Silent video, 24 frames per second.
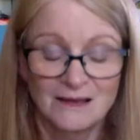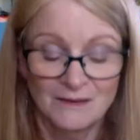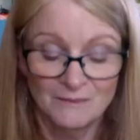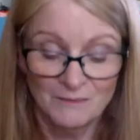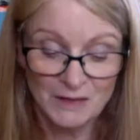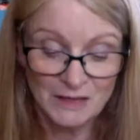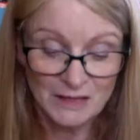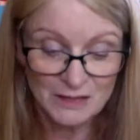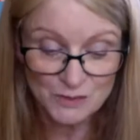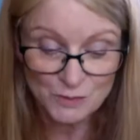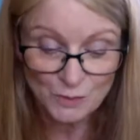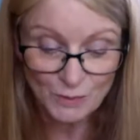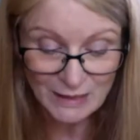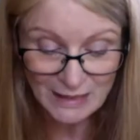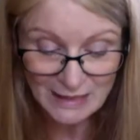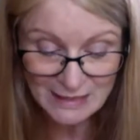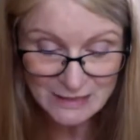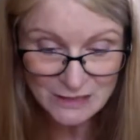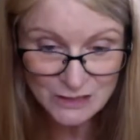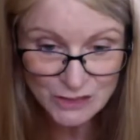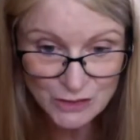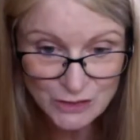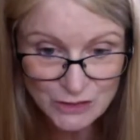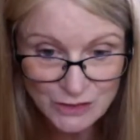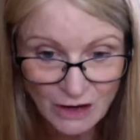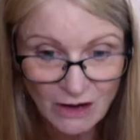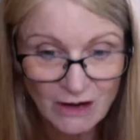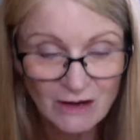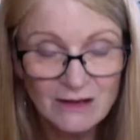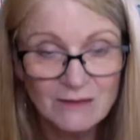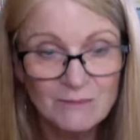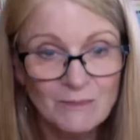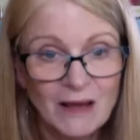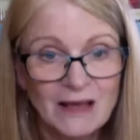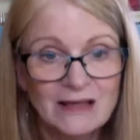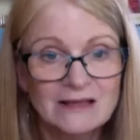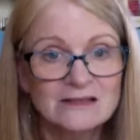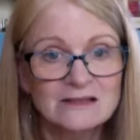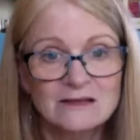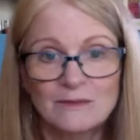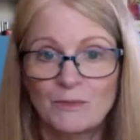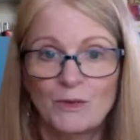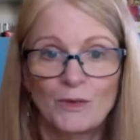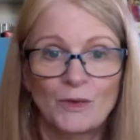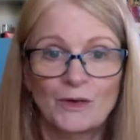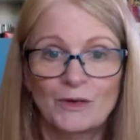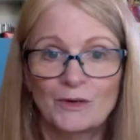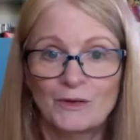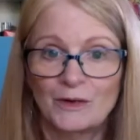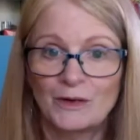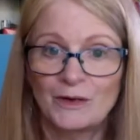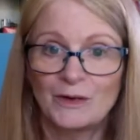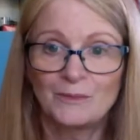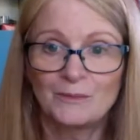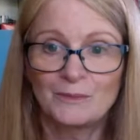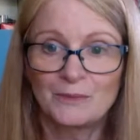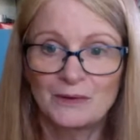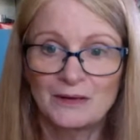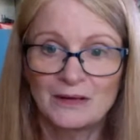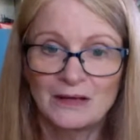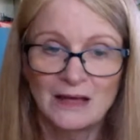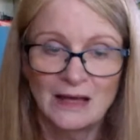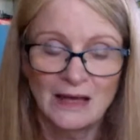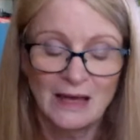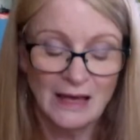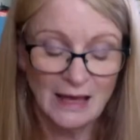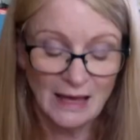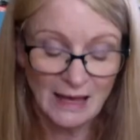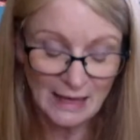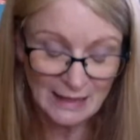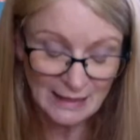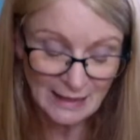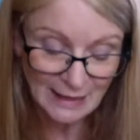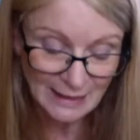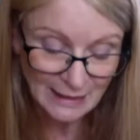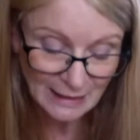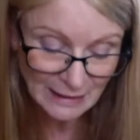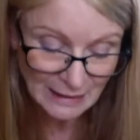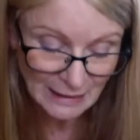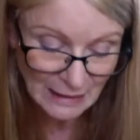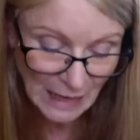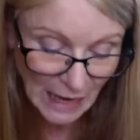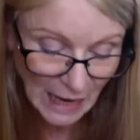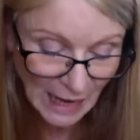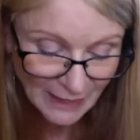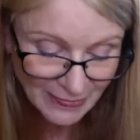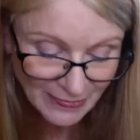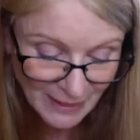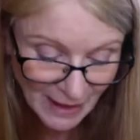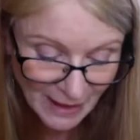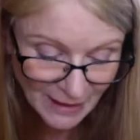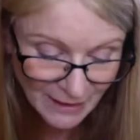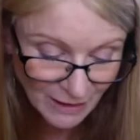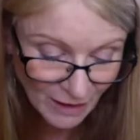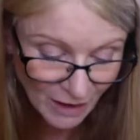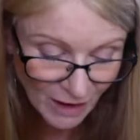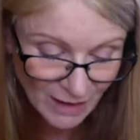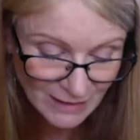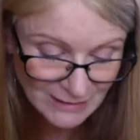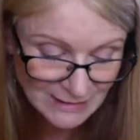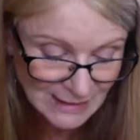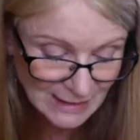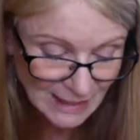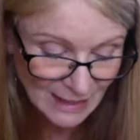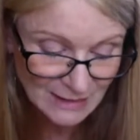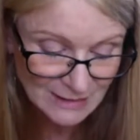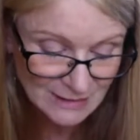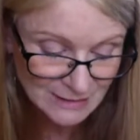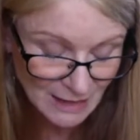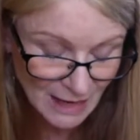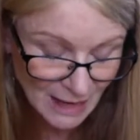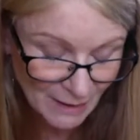Because when I started my support group and I got that context,